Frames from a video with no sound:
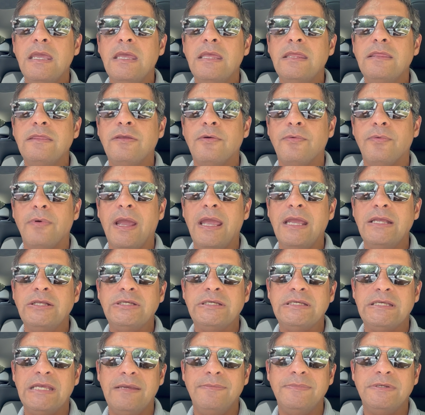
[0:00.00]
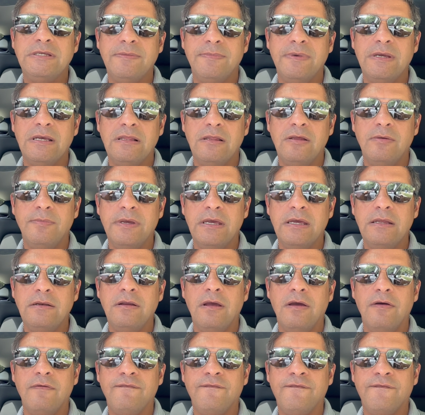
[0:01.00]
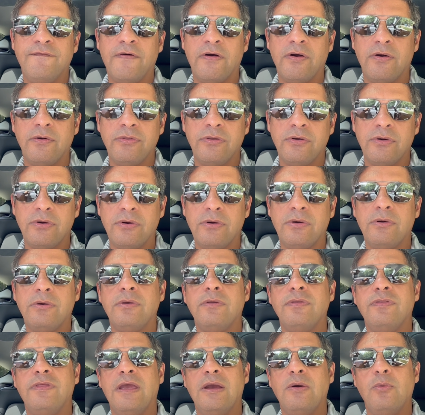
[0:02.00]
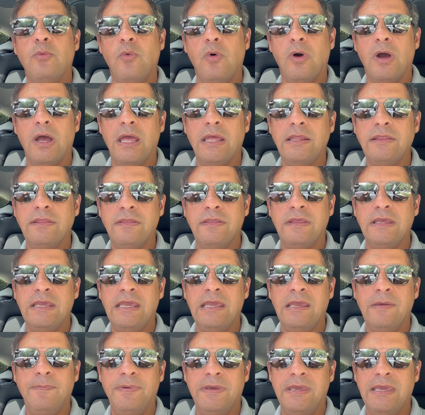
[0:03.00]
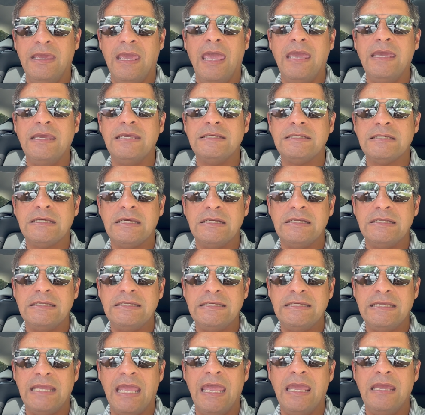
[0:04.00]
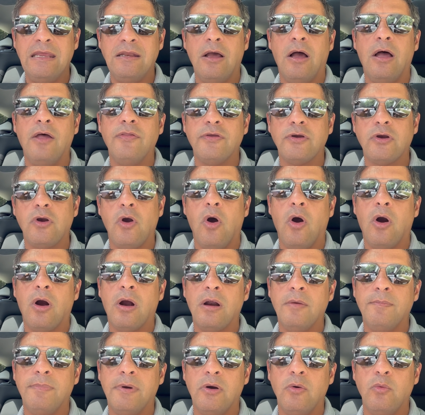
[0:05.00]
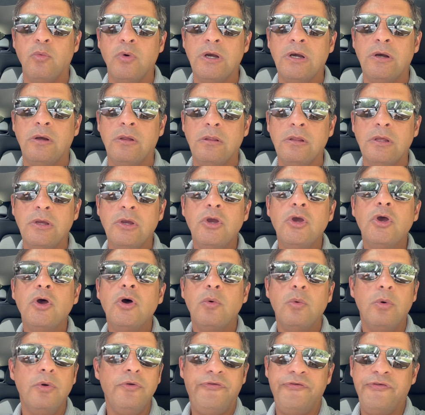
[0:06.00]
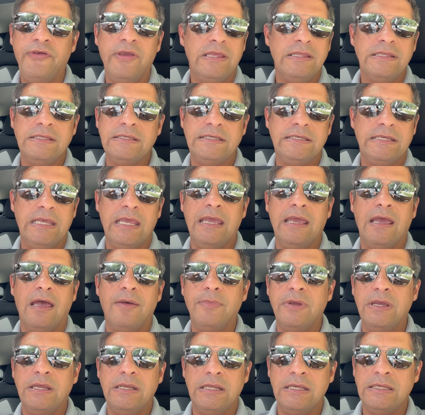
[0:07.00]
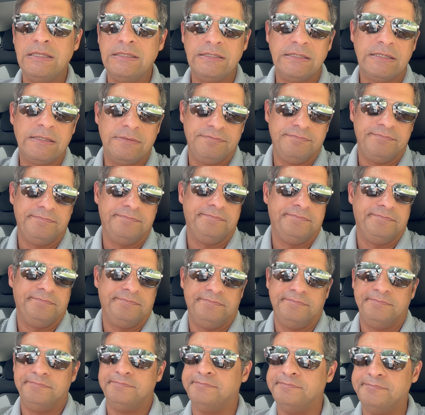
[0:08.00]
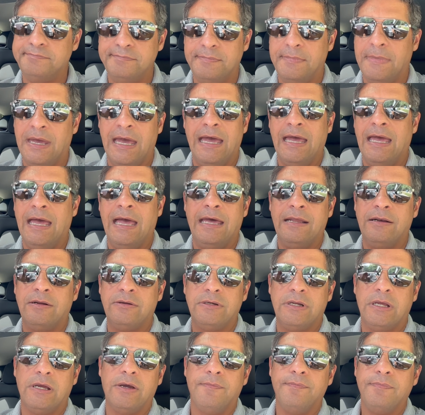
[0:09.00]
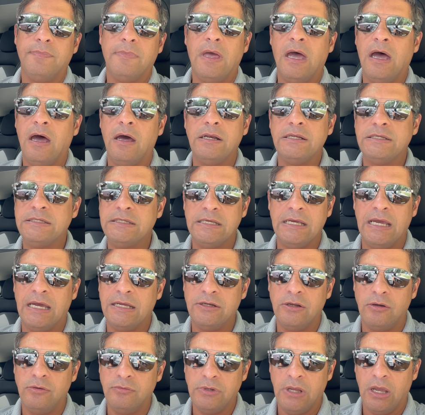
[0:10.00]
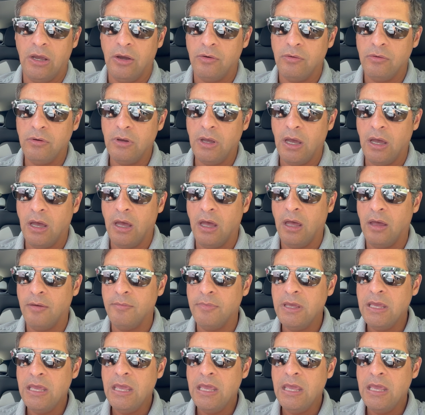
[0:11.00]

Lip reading: the range seems to be a little bit further than what the EPA is going to state on the car, but we'll sit and see. I mean, I don't know. Honestly, I don't know. I'm